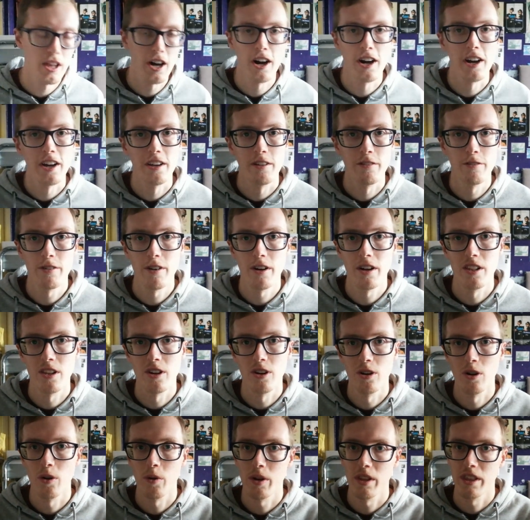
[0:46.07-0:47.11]
live
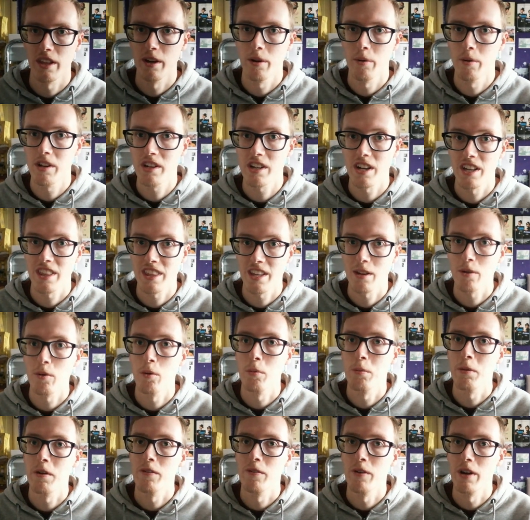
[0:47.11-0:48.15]
along with it, which I think
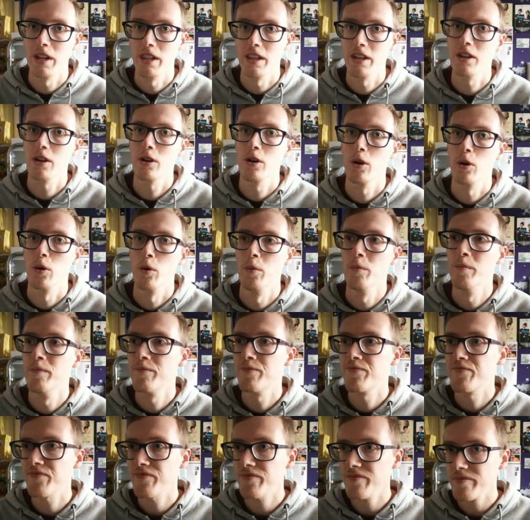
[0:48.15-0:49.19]
will be really cool.
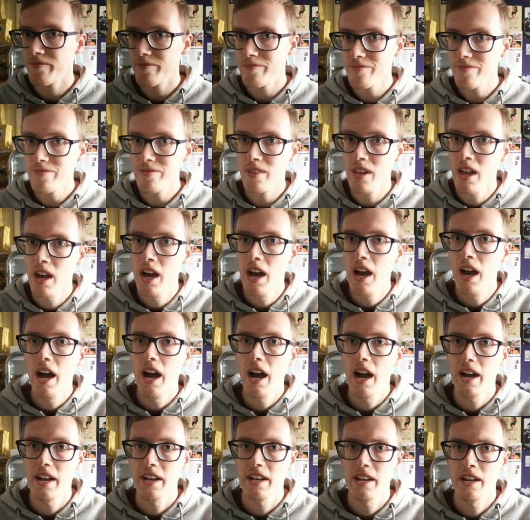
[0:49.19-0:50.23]

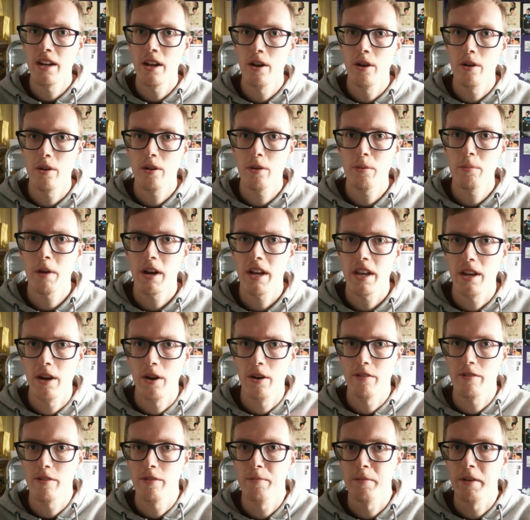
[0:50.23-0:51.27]
And you might
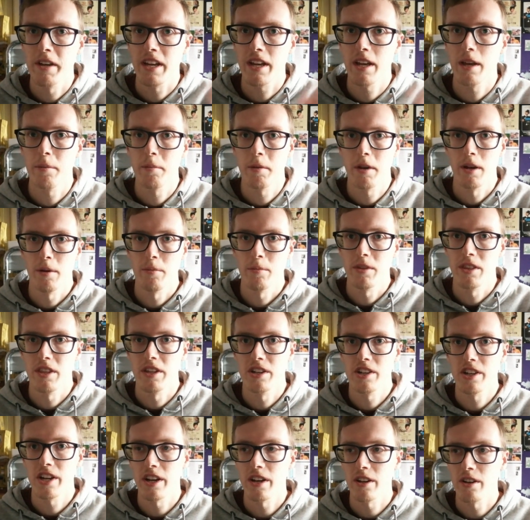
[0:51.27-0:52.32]
know if you've been keeping up with the
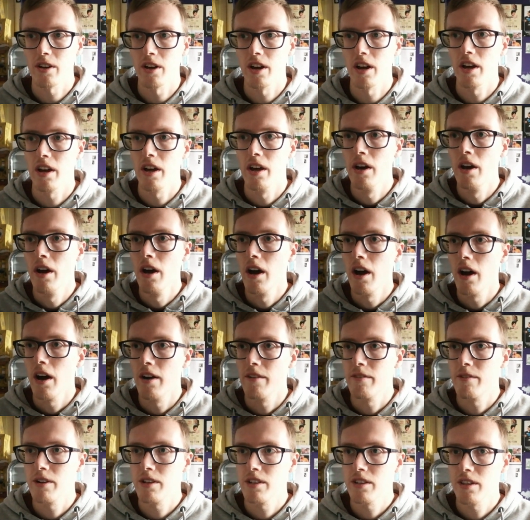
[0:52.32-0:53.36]
channel.
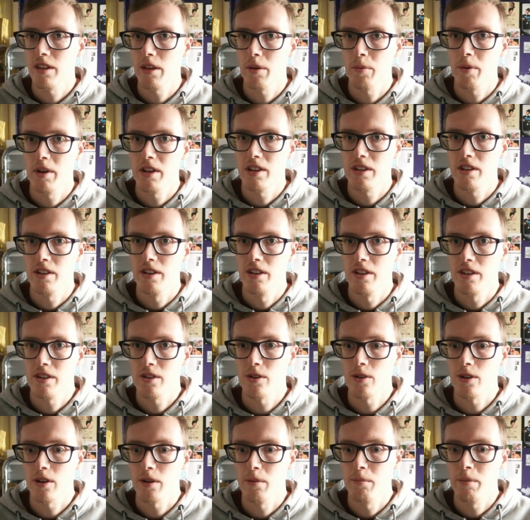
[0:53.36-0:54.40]
I've recently went to
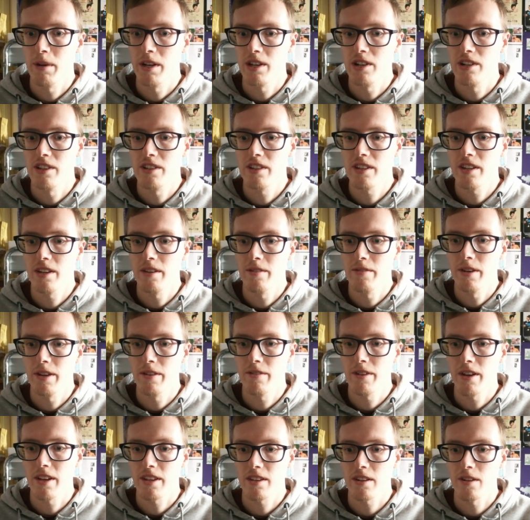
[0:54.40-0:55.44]
Talking Pictures TV
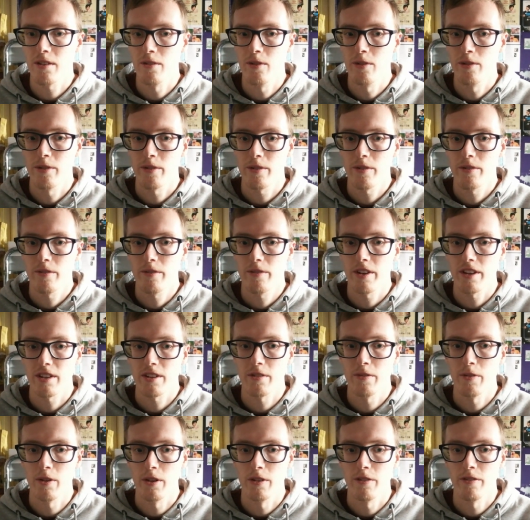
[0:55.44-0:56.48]

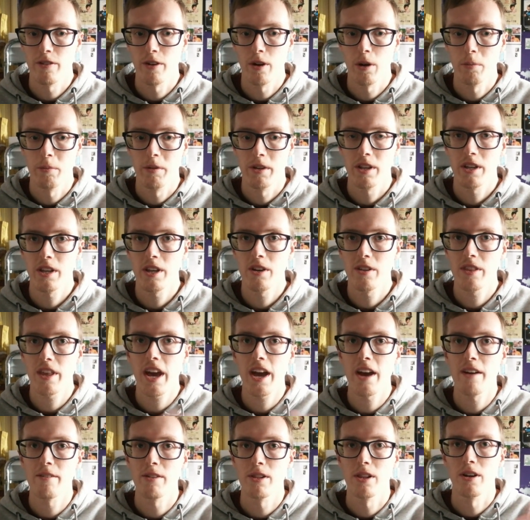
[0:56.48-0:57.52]
Festival of Film, and they
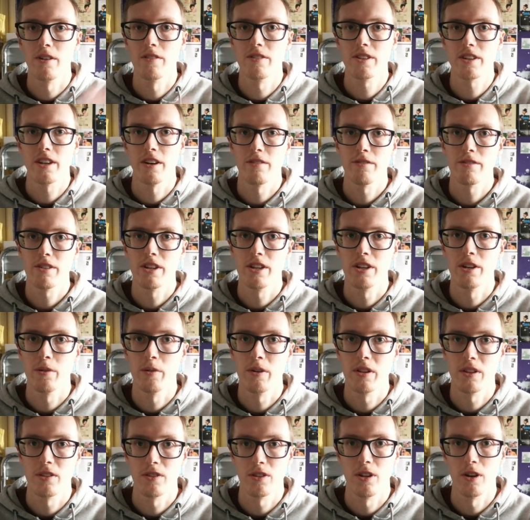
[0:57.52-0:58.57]
have a lot of stuff to do
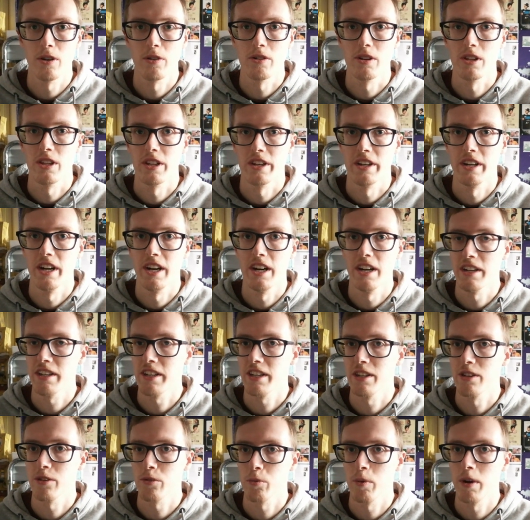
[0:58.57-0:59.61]
with Laurel and
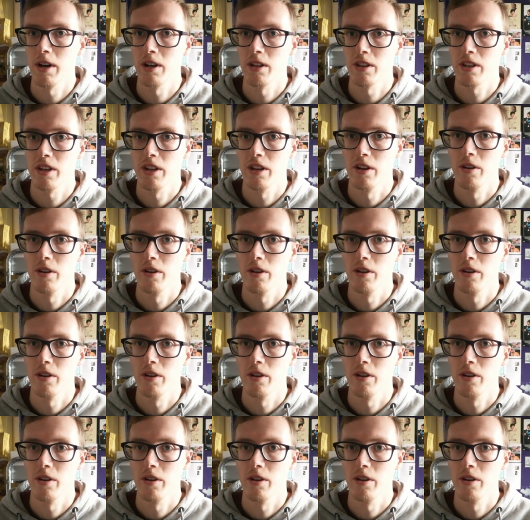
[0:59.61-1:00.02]
Hardy as well.